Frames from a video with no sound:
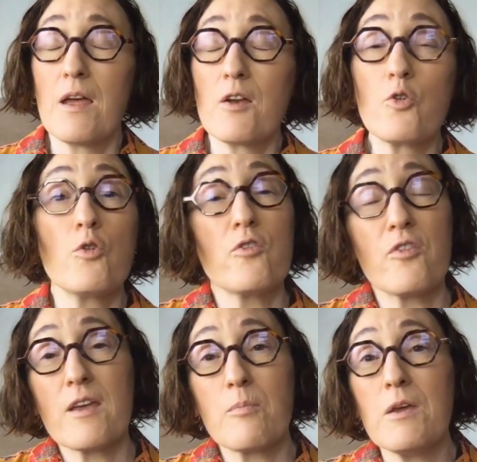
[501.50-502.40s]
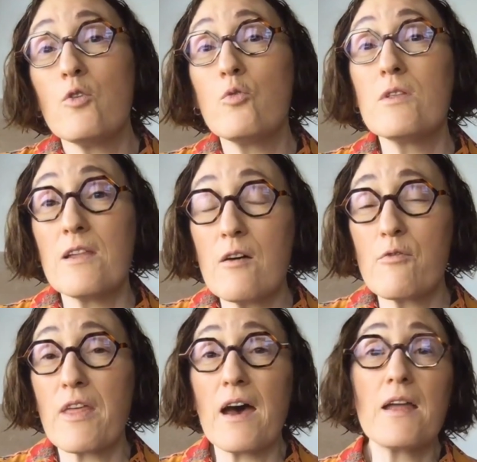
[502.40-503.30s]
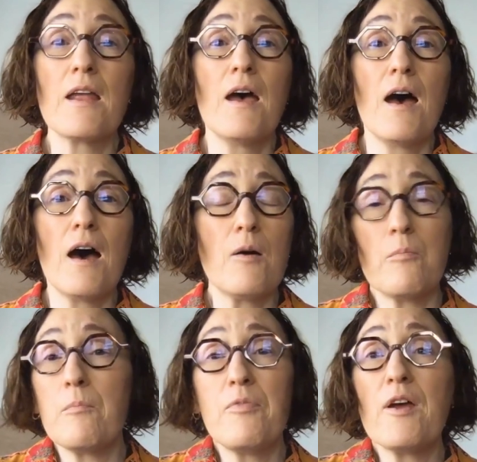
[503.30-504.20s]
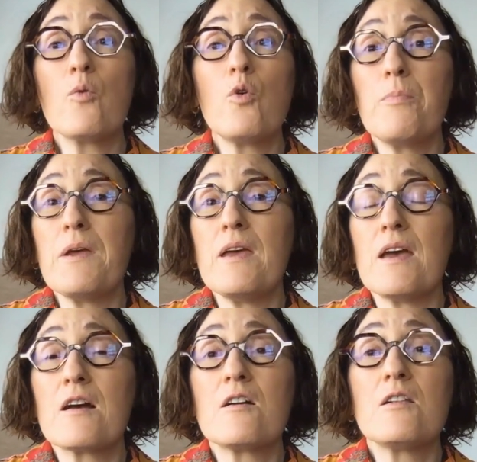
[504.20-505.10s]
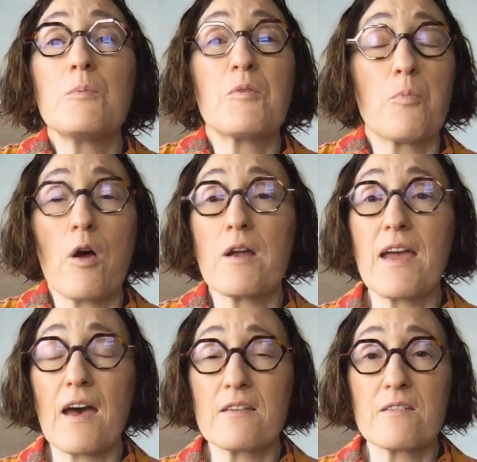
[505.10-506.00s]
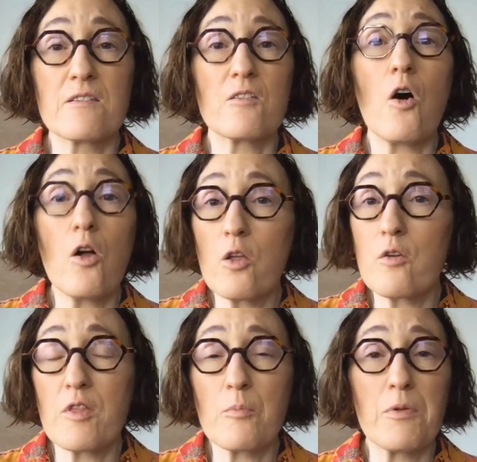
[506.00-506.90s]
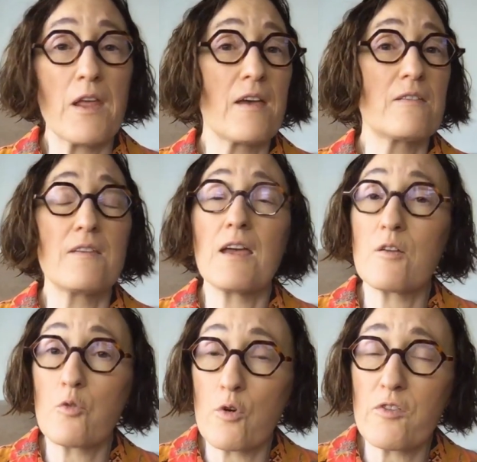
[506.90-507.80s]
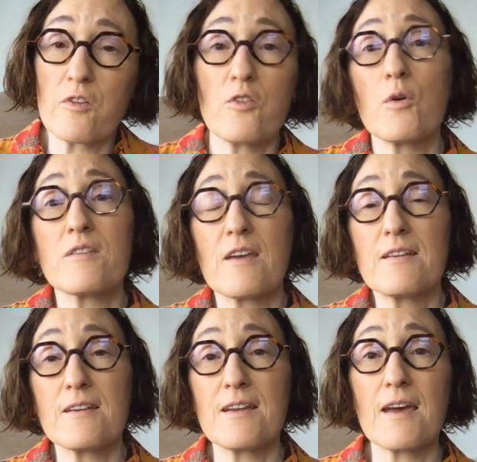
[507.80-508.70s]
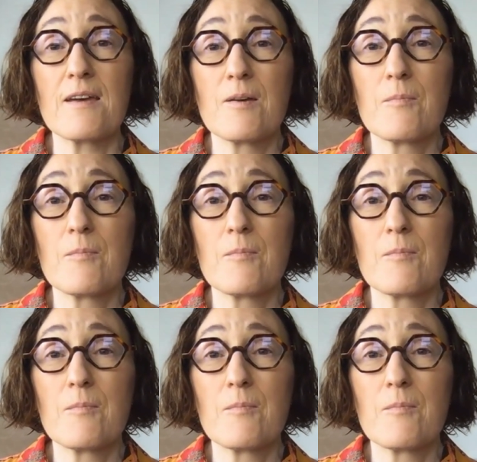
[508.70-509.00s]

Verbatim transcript: nerds like me who love that. There will be eclipse broadcasts all over the place and, of course, on USA Today.